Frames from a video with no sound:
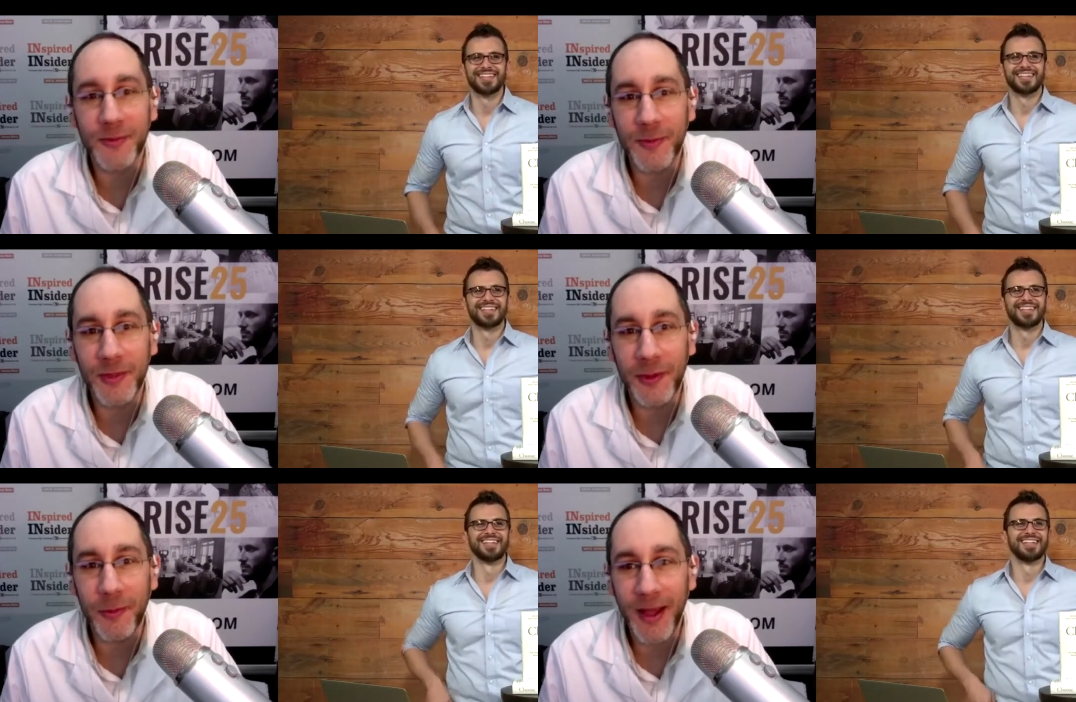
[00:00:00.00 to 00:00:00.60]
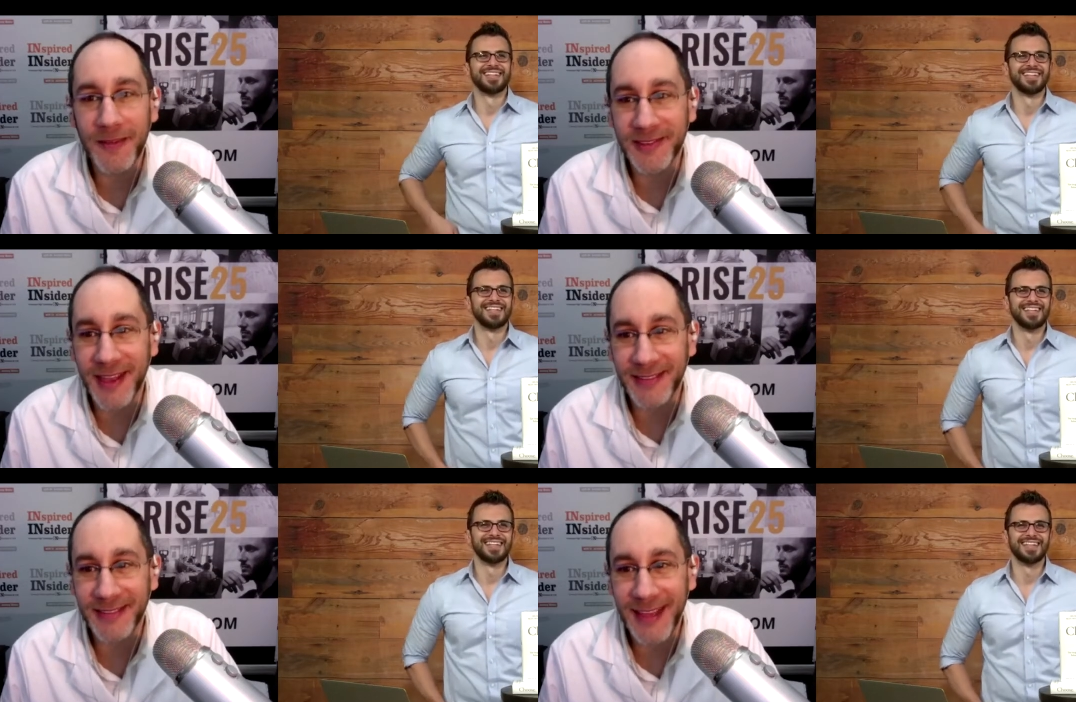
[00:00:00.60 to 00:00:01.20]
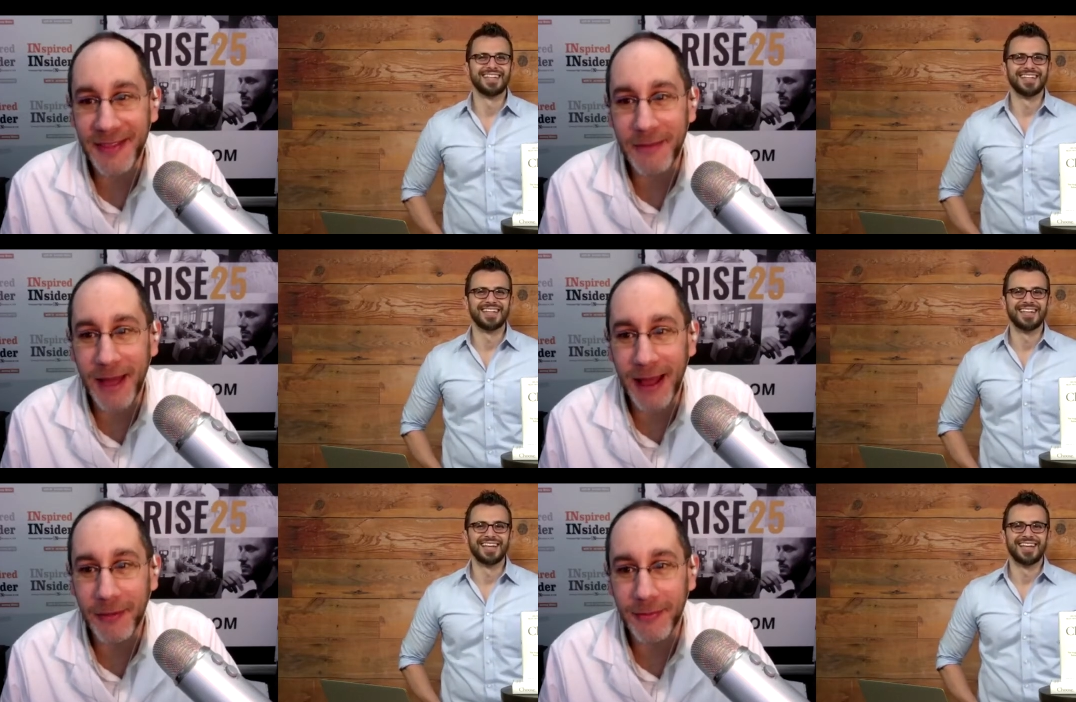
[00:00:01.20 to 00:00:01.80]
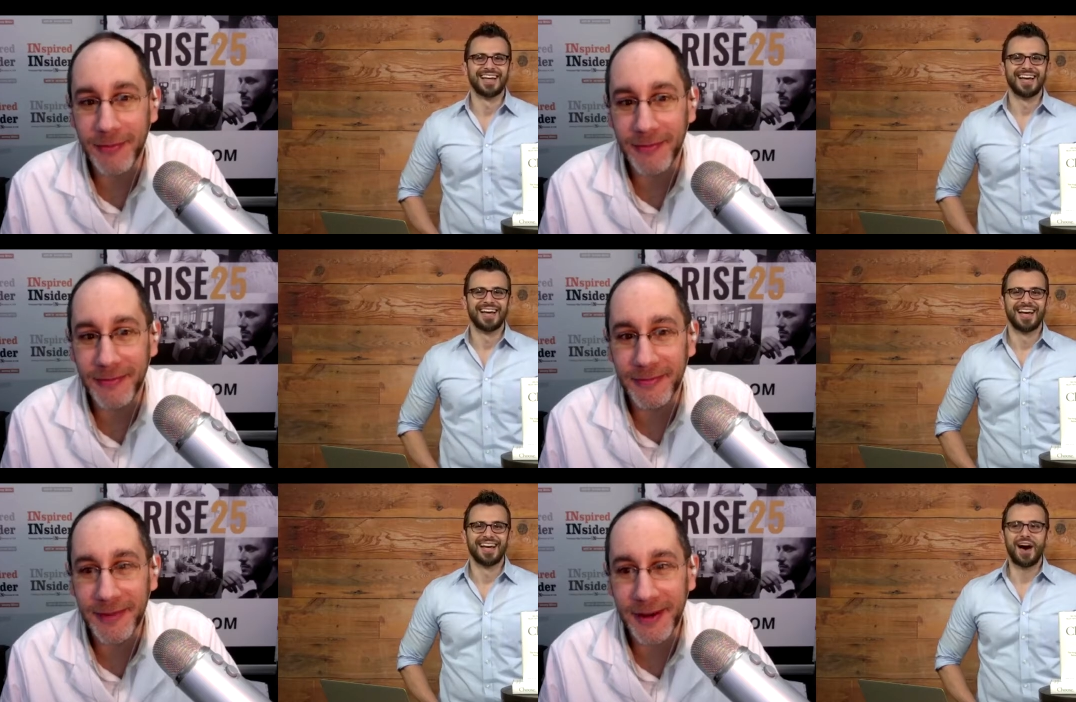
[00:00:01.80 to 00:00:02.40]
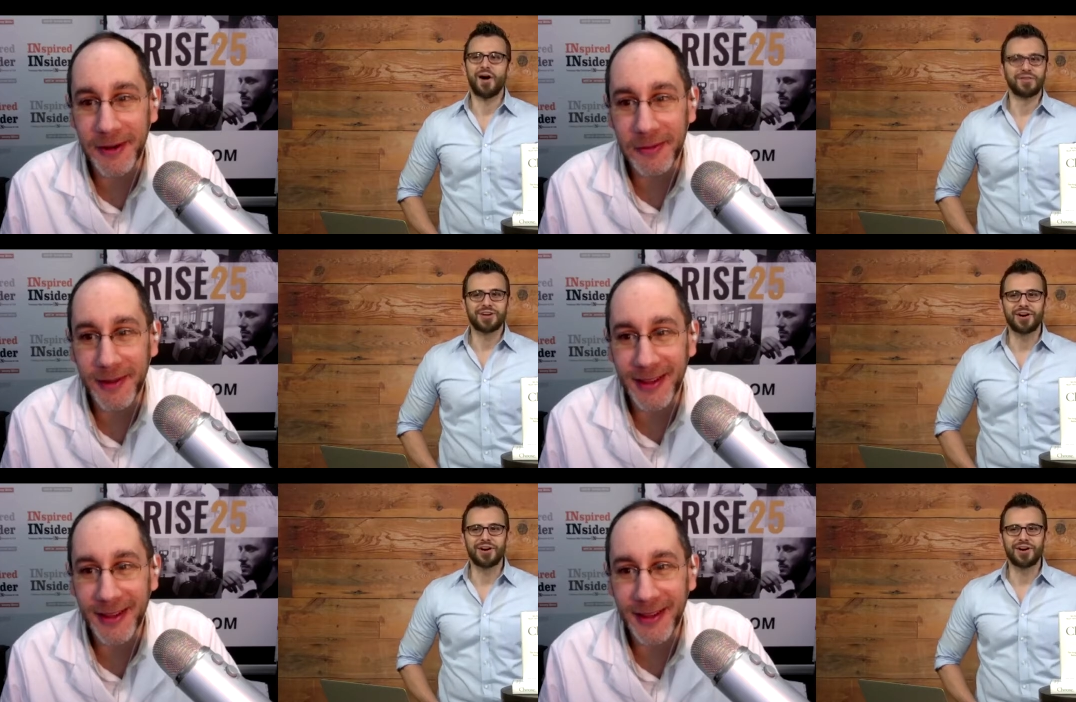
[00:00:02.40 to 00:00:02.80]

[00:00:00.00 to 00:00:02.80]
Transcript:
Speaker 1: what the wife says, not the mom. You
Speaker 2: know